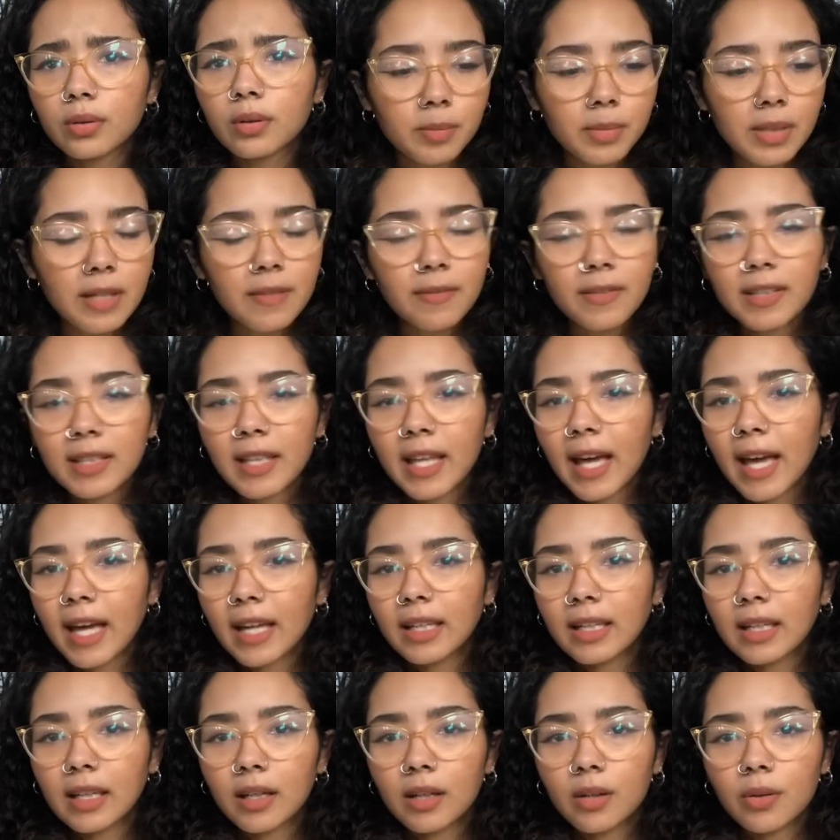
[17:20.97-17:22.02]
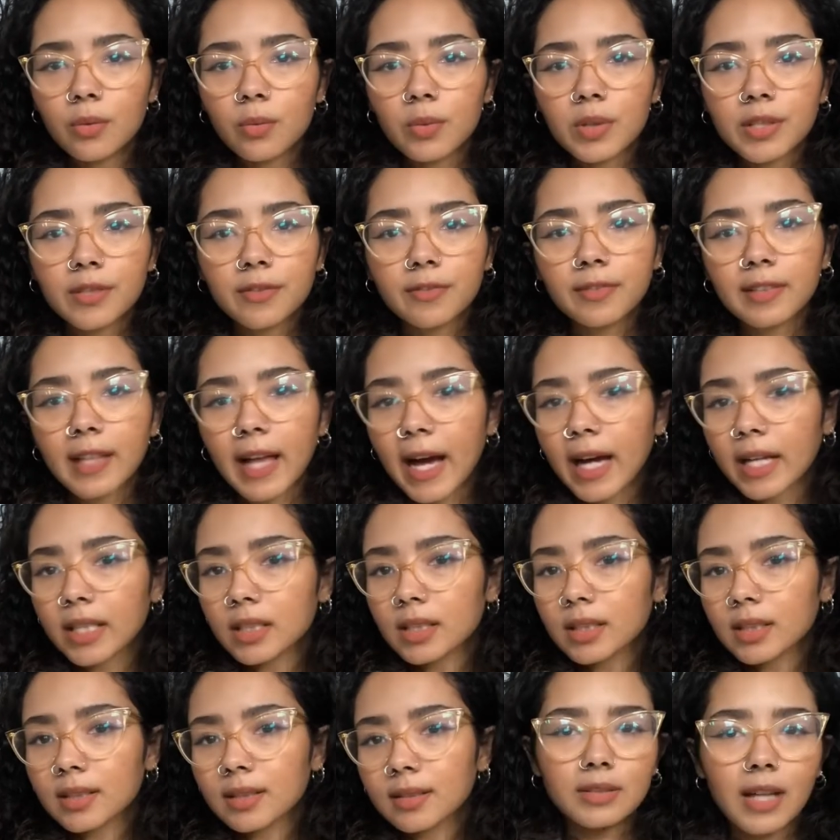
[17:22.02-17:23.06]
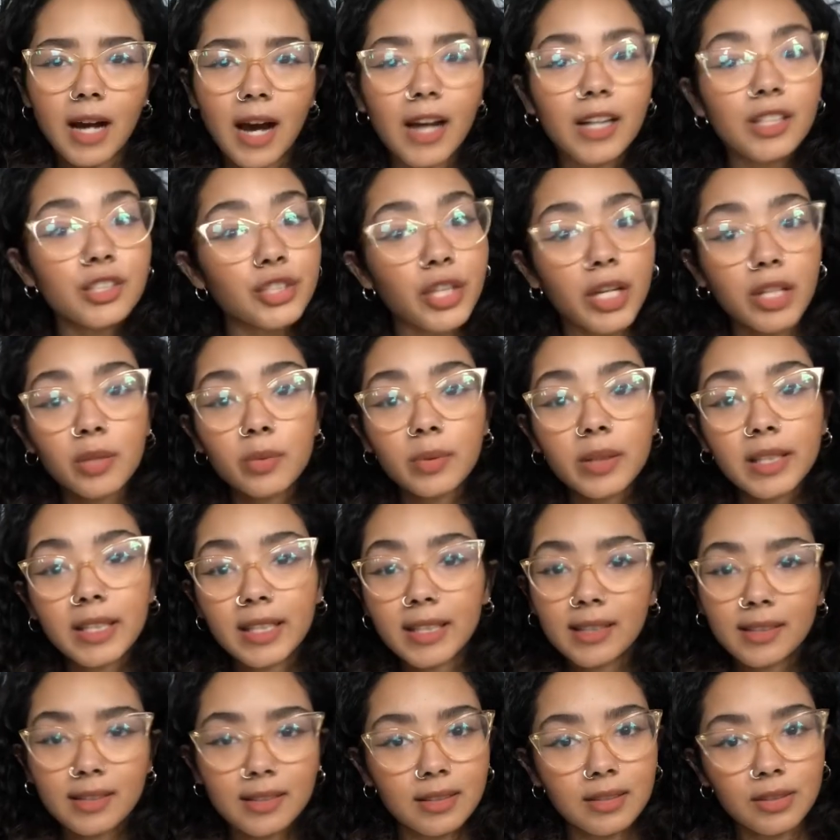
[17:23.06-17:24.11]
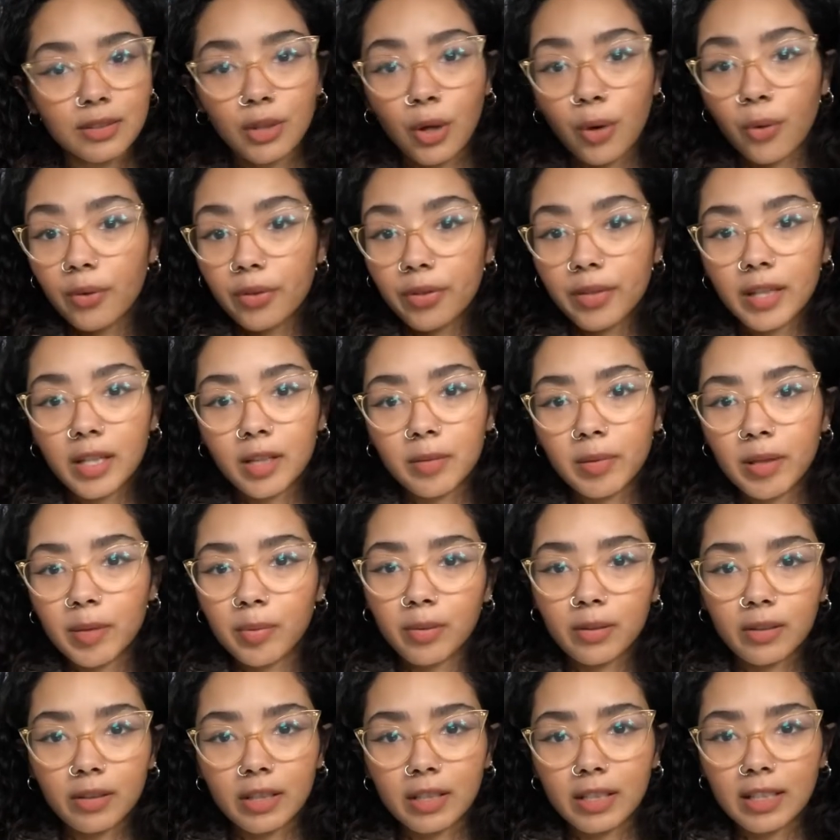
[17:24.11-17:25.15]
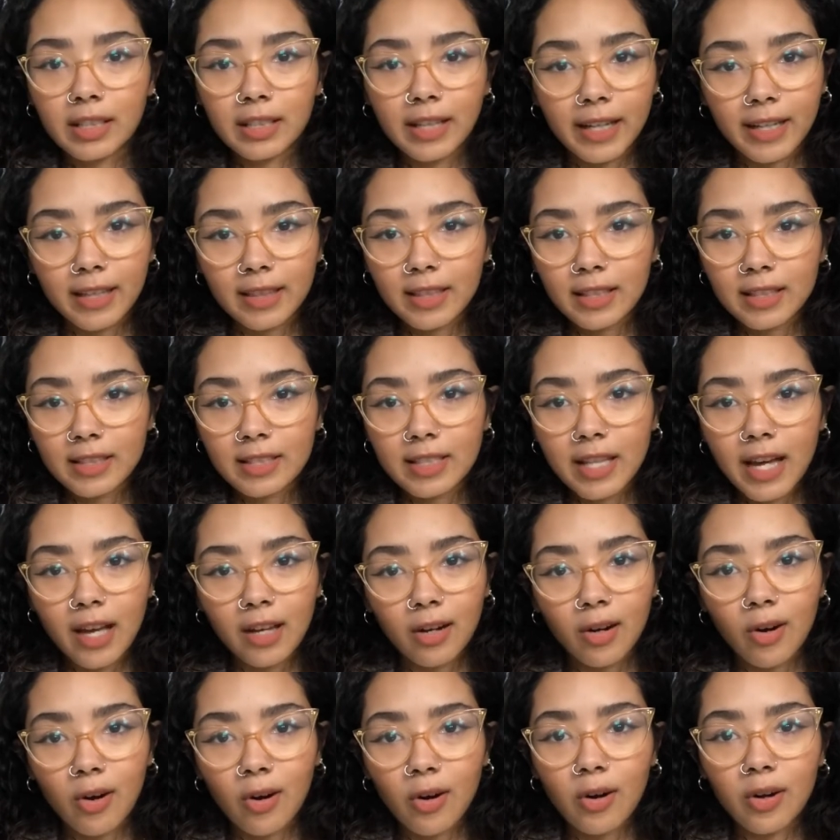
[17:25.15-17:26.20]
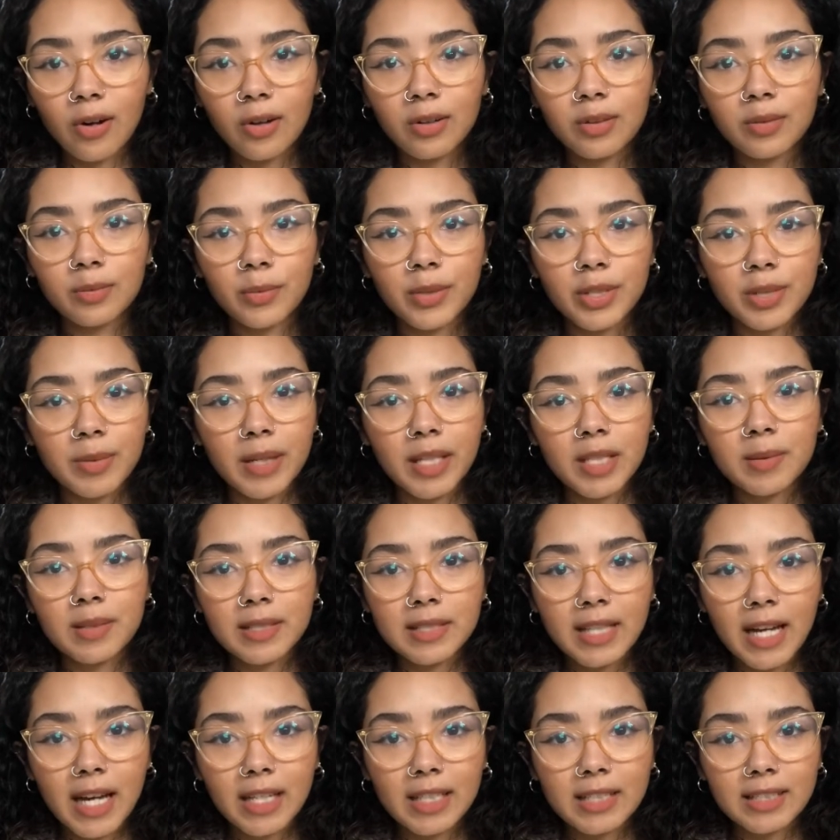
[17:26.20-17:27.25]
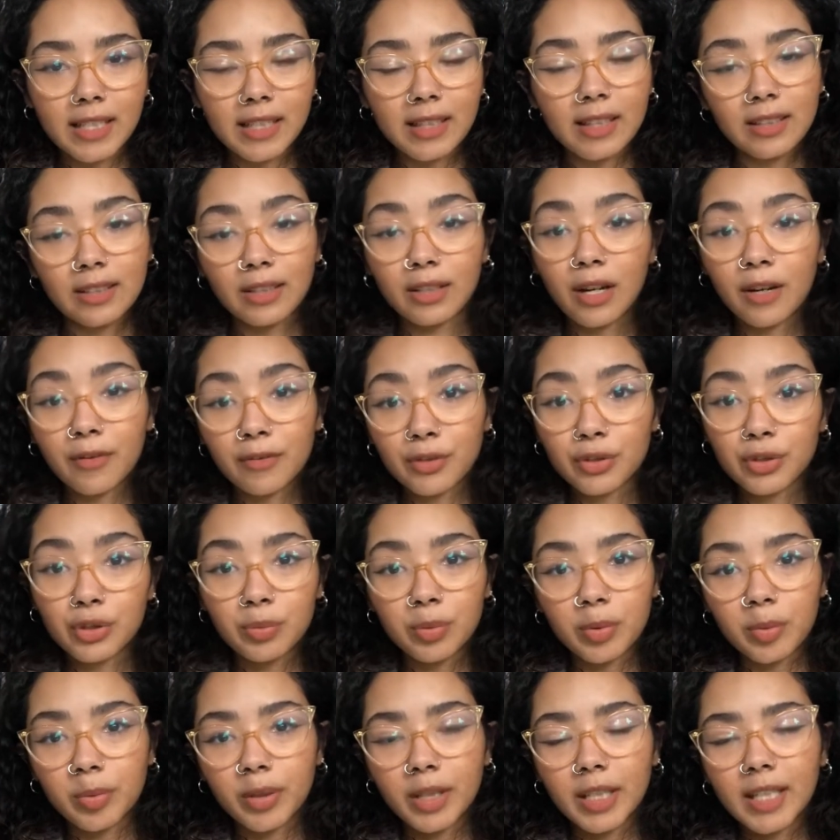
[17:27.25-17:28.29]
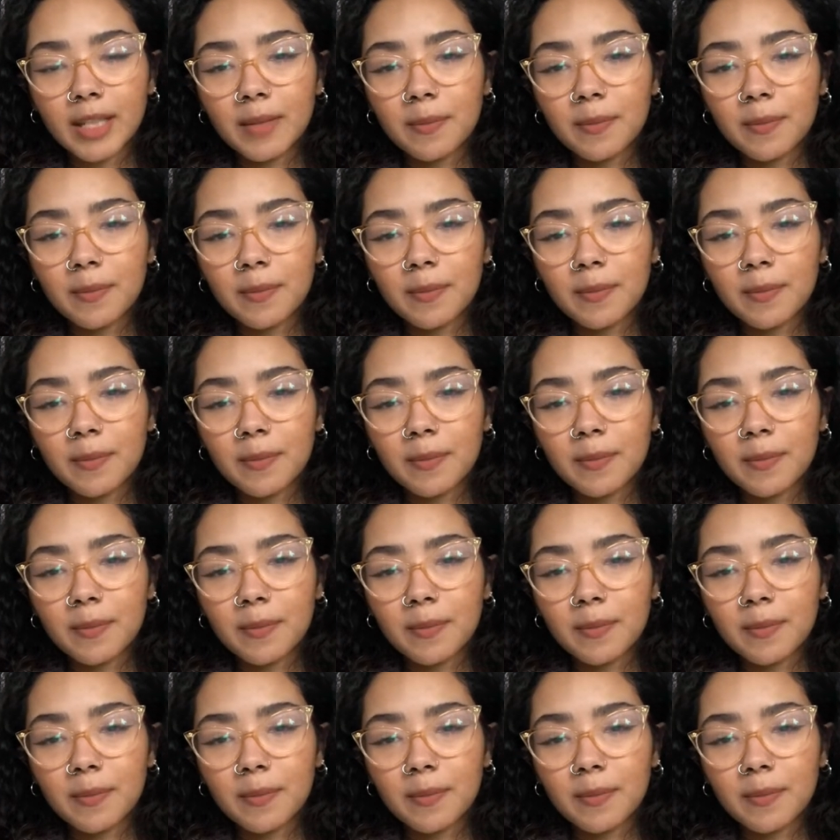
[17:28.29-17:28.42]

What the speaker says: Even the ending was flat. I genuinely don't think people are gonna like this at all, which makes me sad because I think the cover's super pretty.